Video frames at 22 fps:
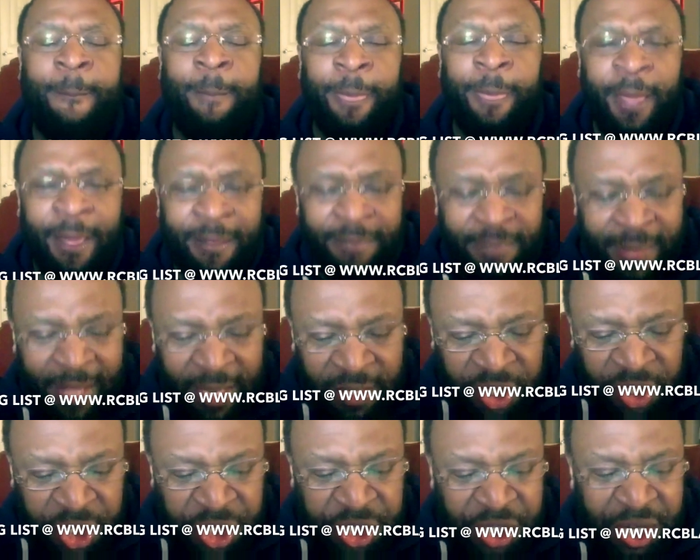that
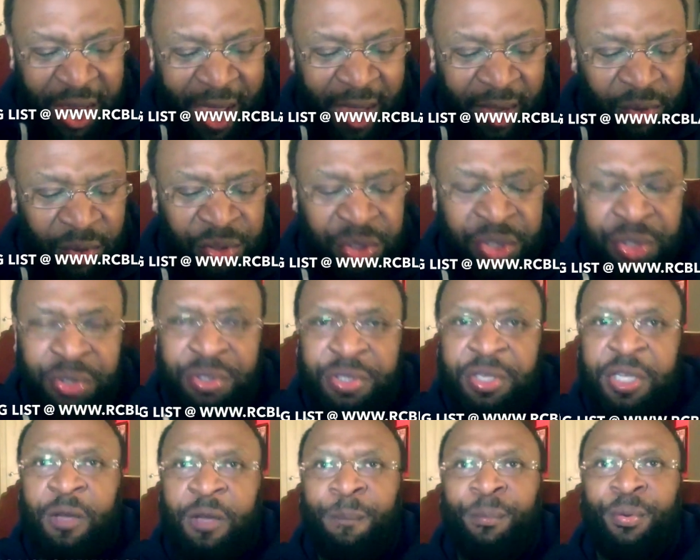shackles you to your
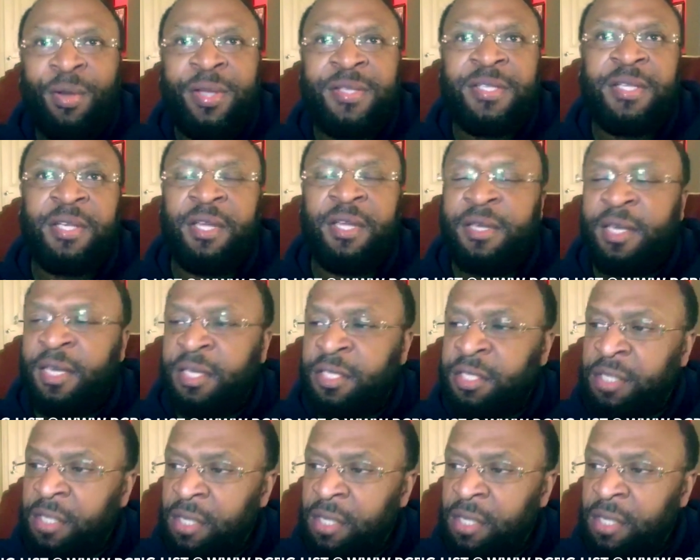present condition.